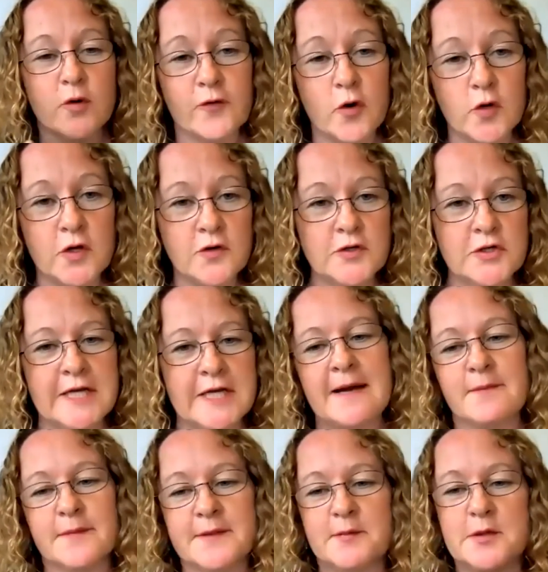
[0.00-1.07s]
or you've got huge
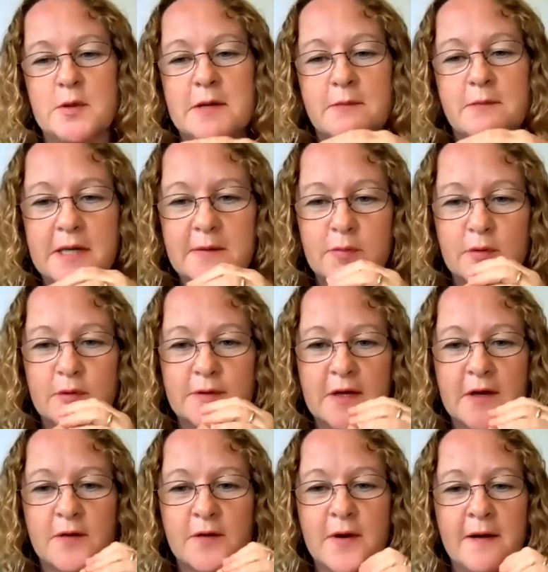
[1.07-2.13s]
gaps between people.
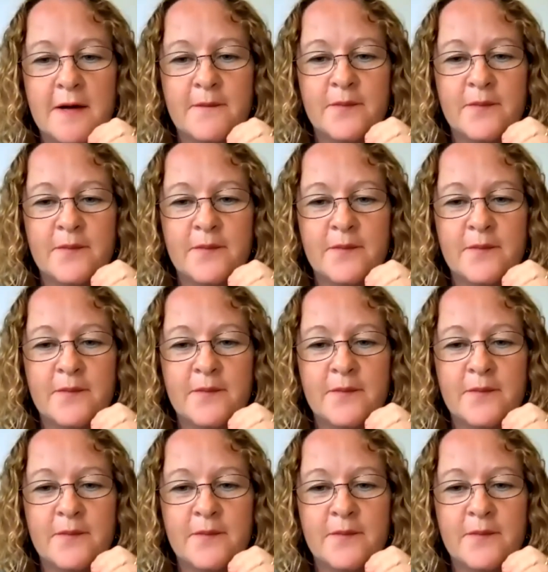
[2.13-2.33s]
So